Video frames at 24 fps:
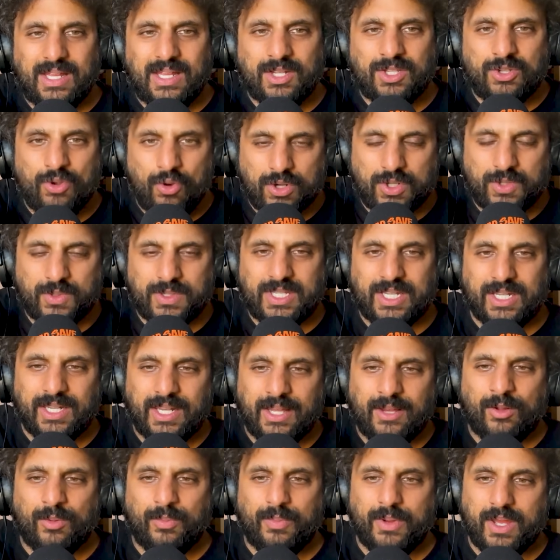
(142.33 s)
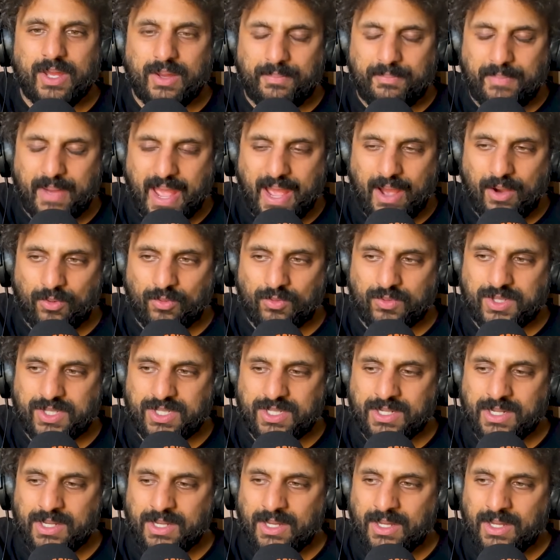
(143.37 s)
Talk to us a little bit
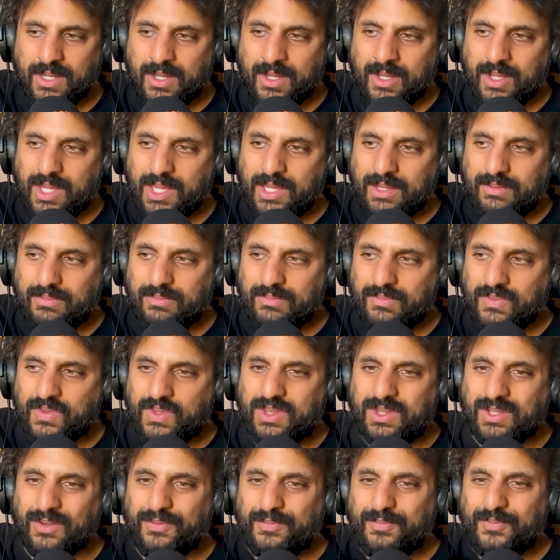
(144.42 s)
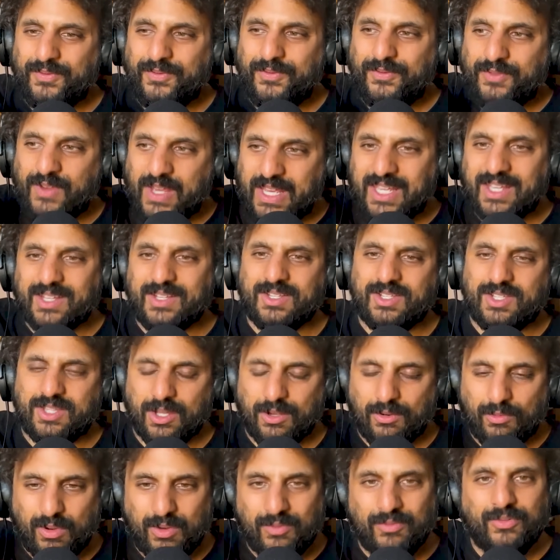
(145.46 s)
about the figures that
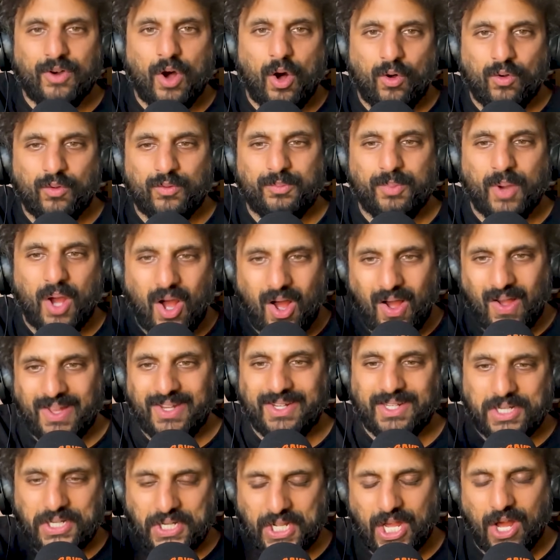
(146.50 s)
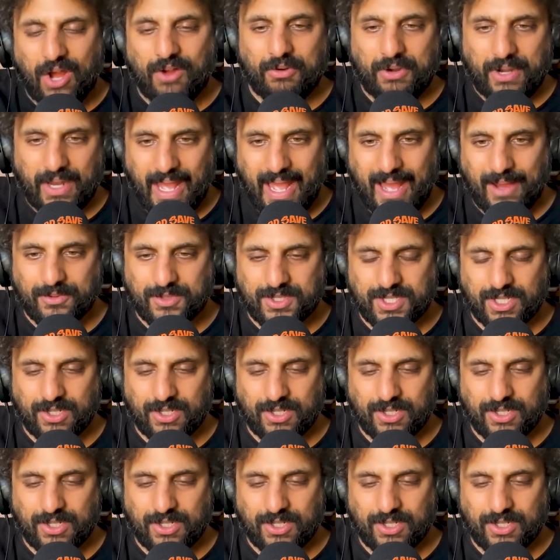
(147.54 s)
are involved behind our current housing